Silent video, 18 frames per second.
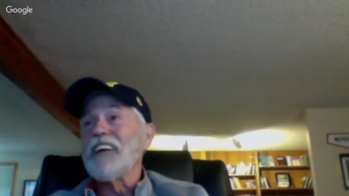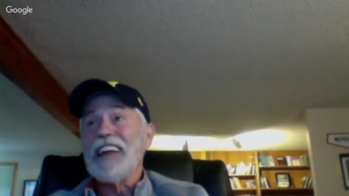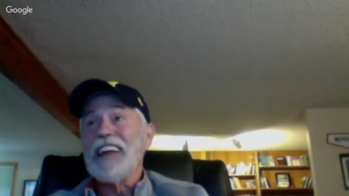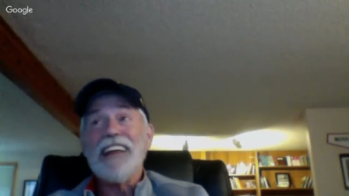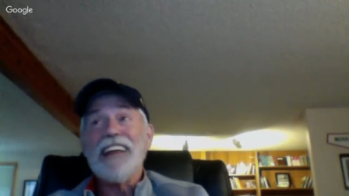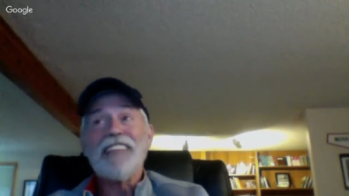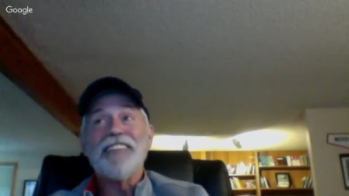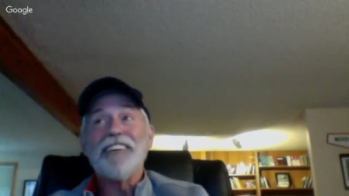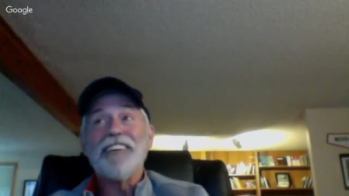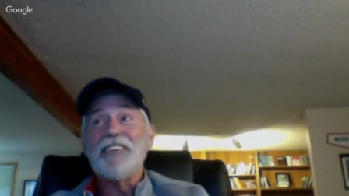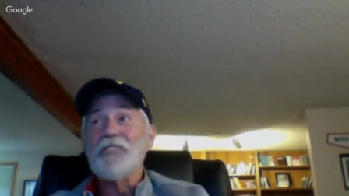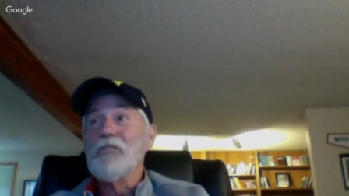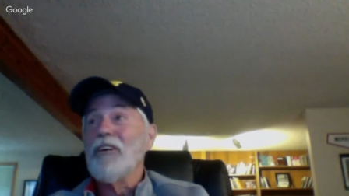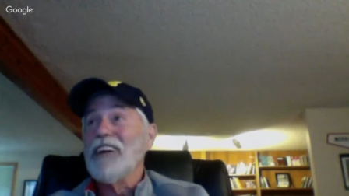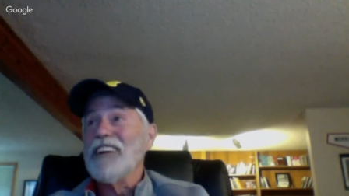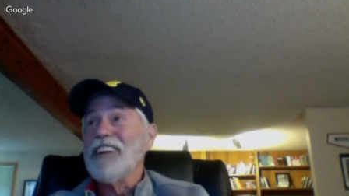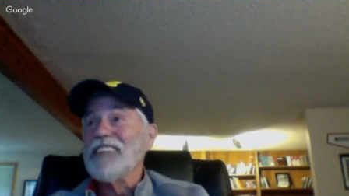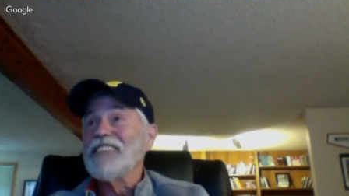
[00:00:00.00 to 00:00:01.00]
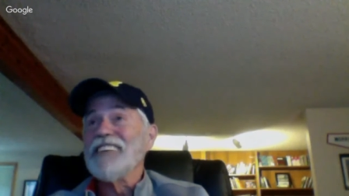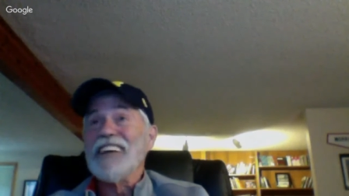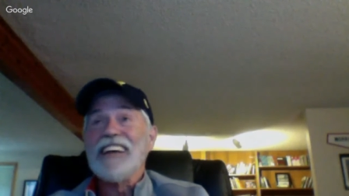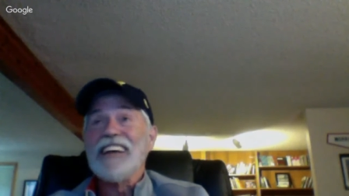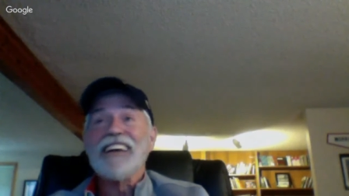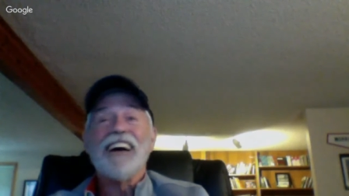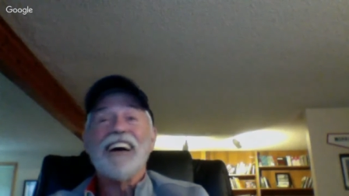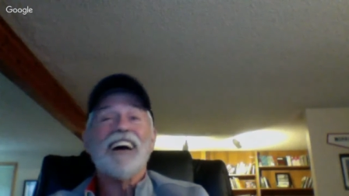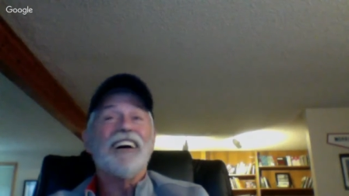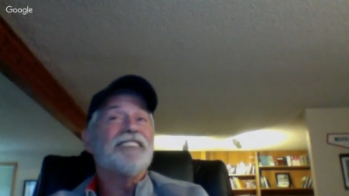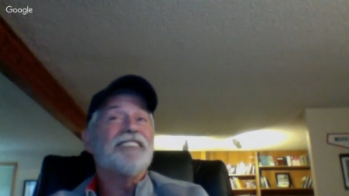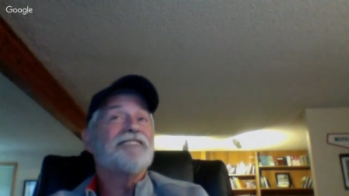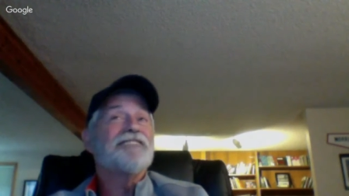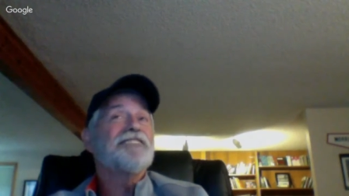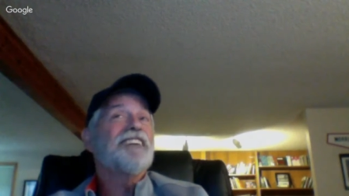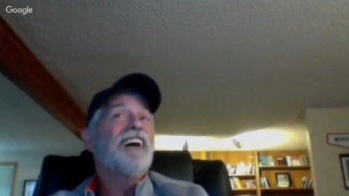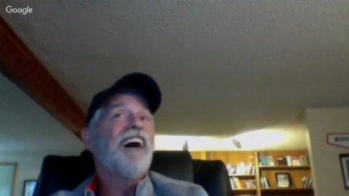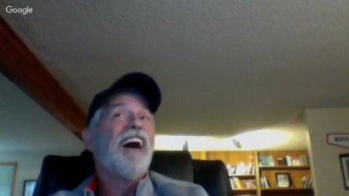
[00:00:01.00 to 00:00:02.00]
anything you wanted to think,
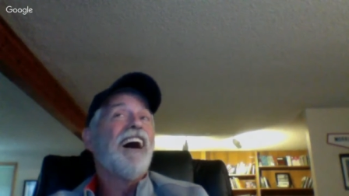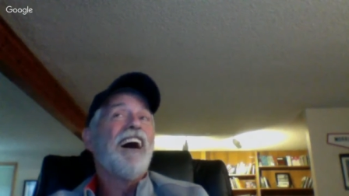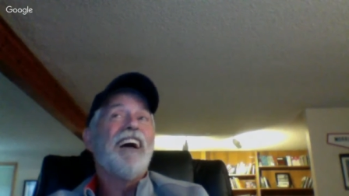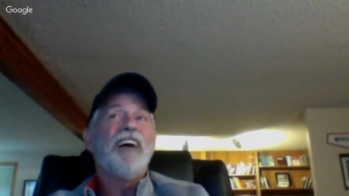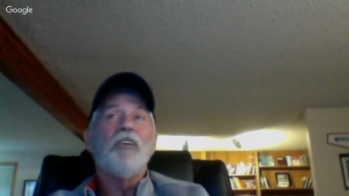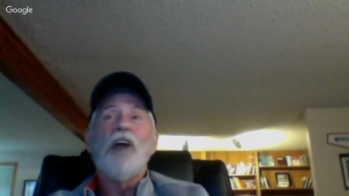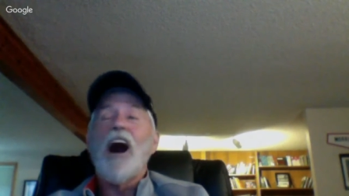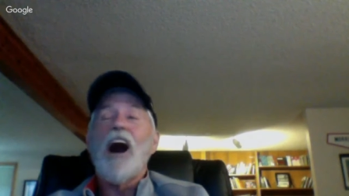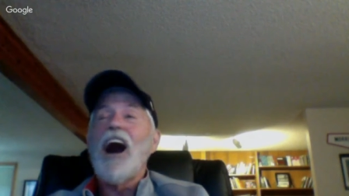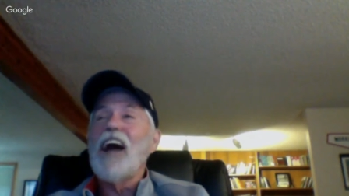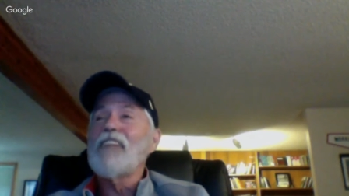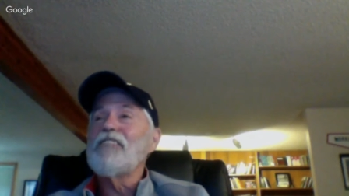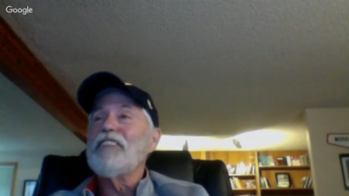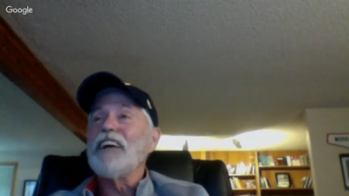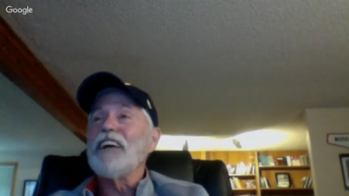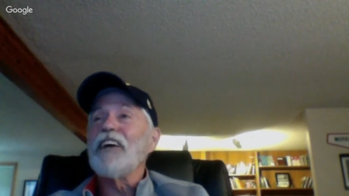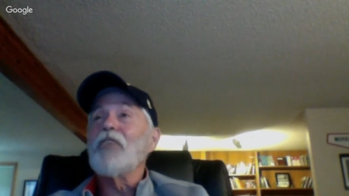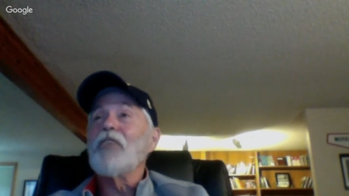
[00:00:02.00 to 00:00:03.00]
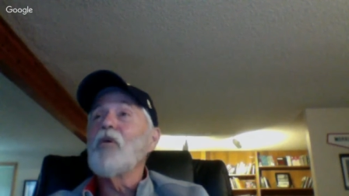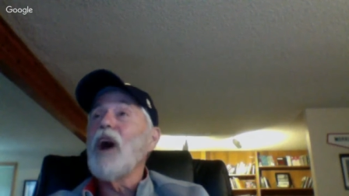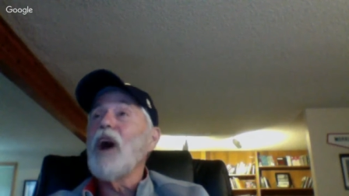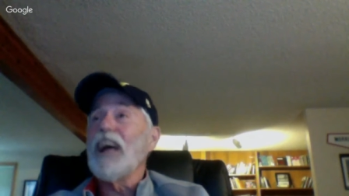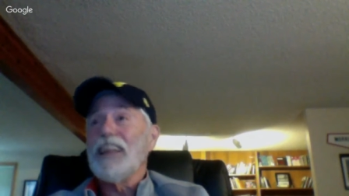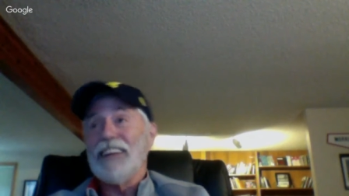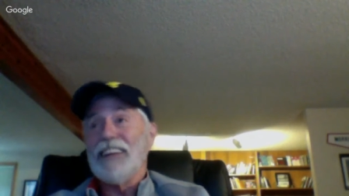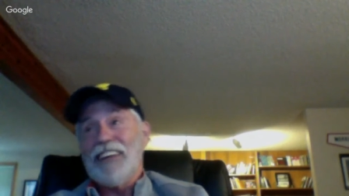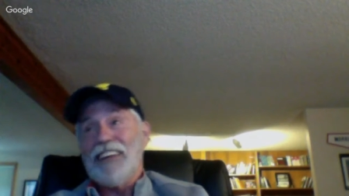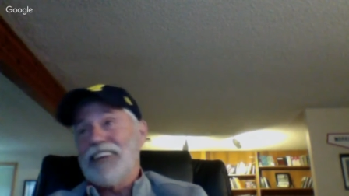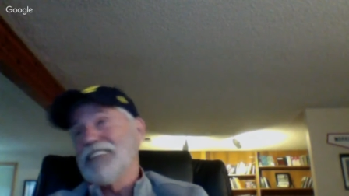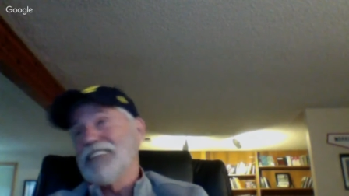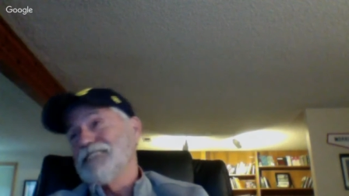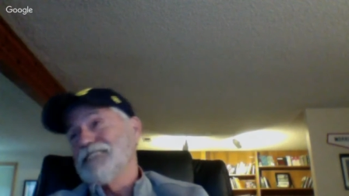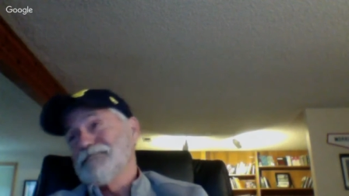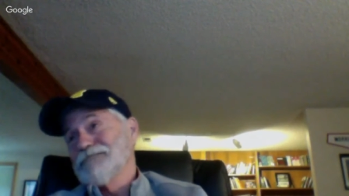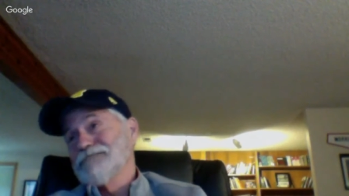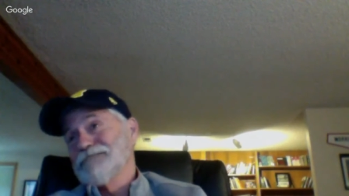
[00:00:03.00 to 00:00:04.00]
because I think quietly
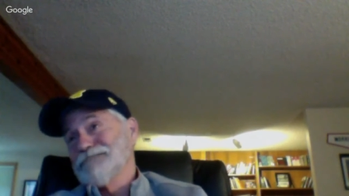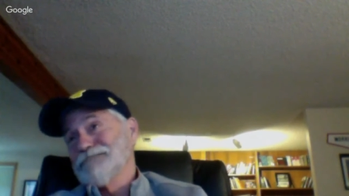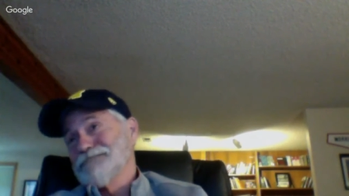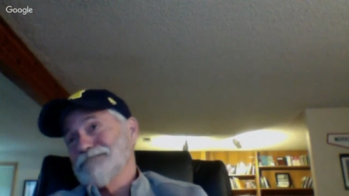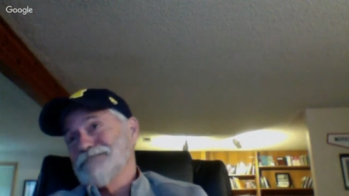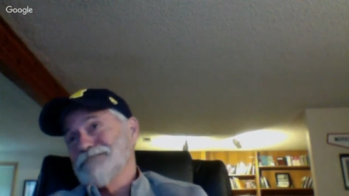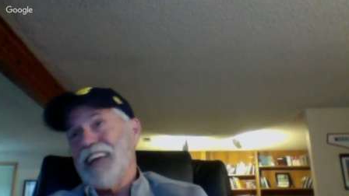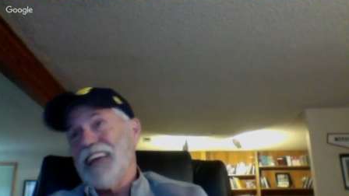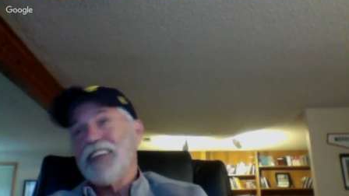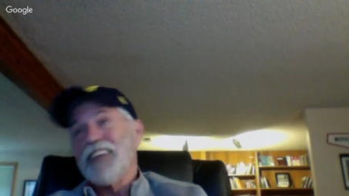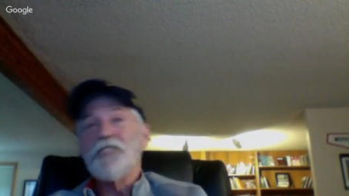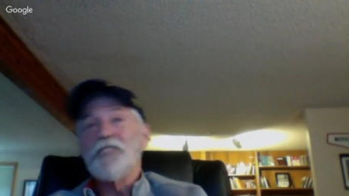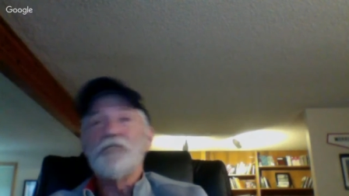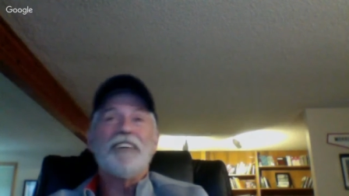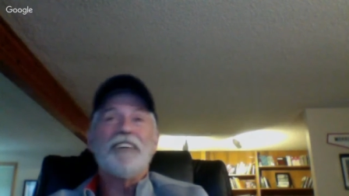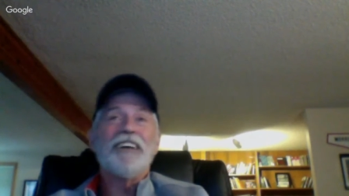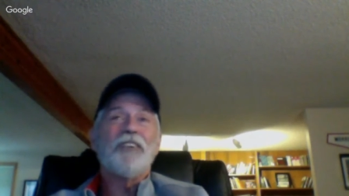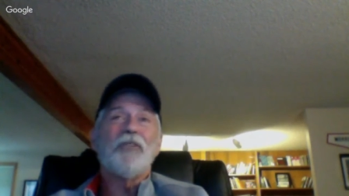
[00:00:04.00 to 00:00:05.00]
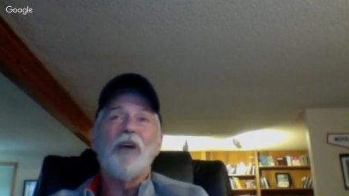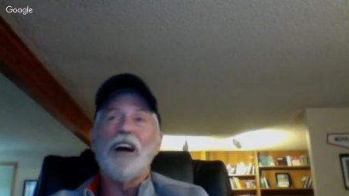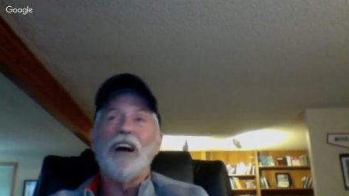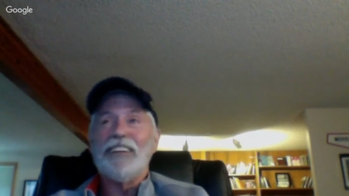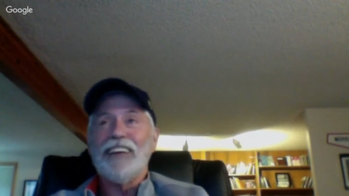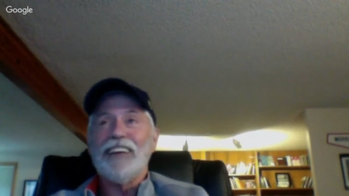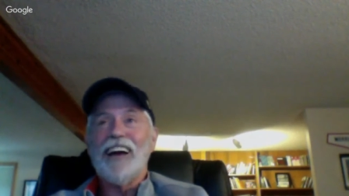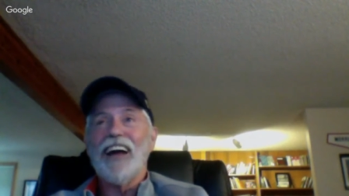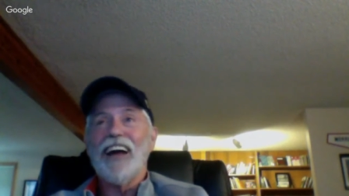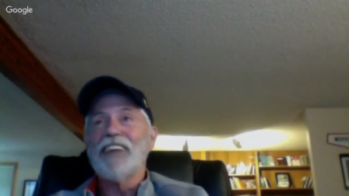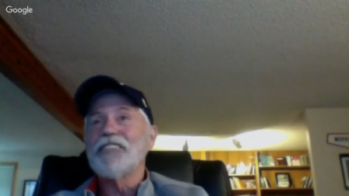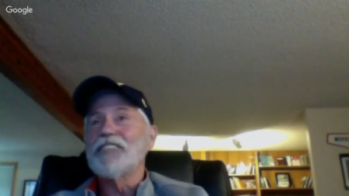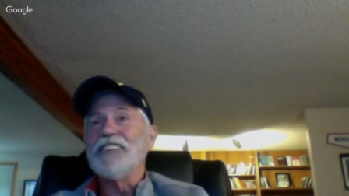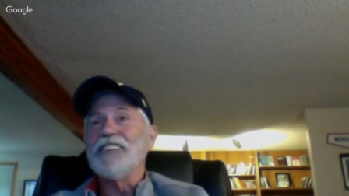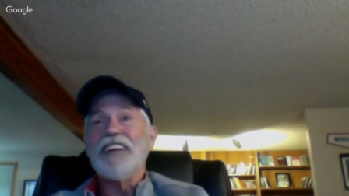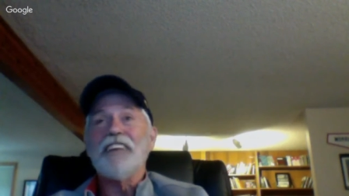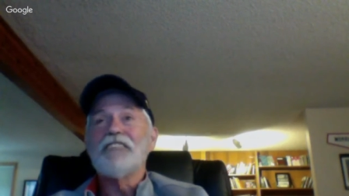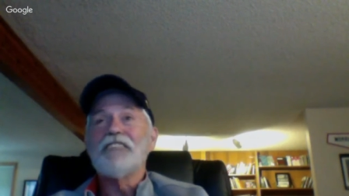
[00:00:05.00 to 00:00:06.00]
and you think quietly. I
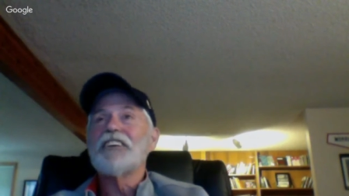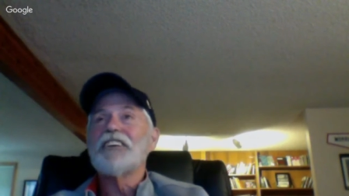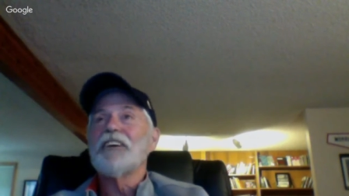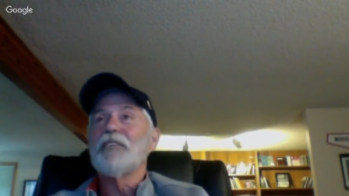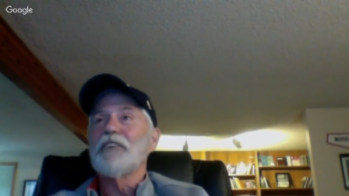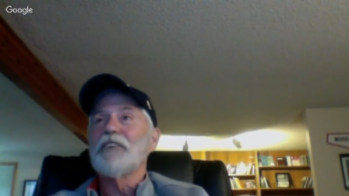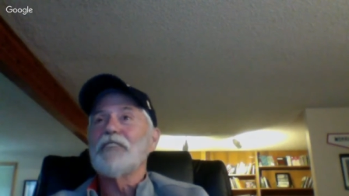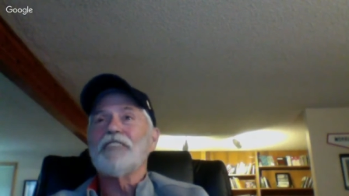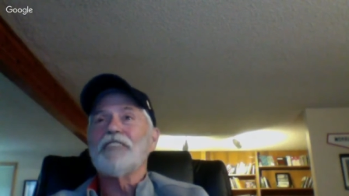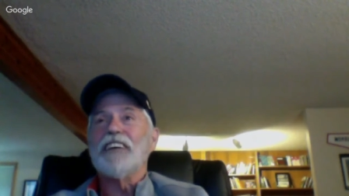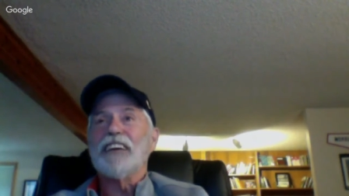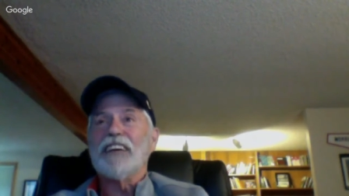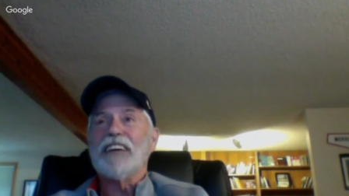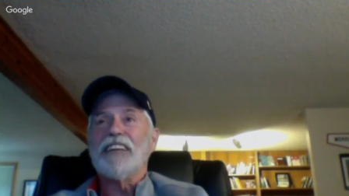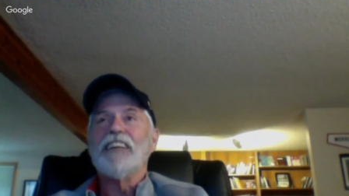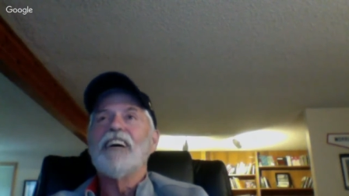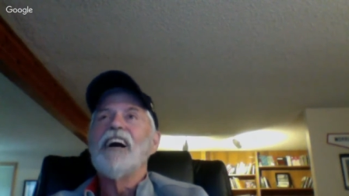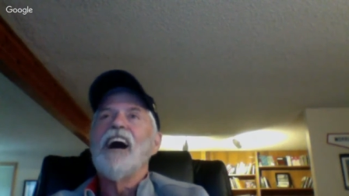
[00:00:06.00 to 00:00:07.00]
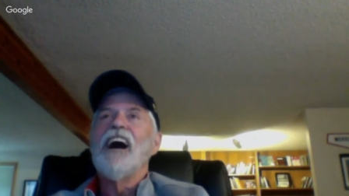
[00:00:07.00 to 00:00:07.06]
could never tell what you're thinking.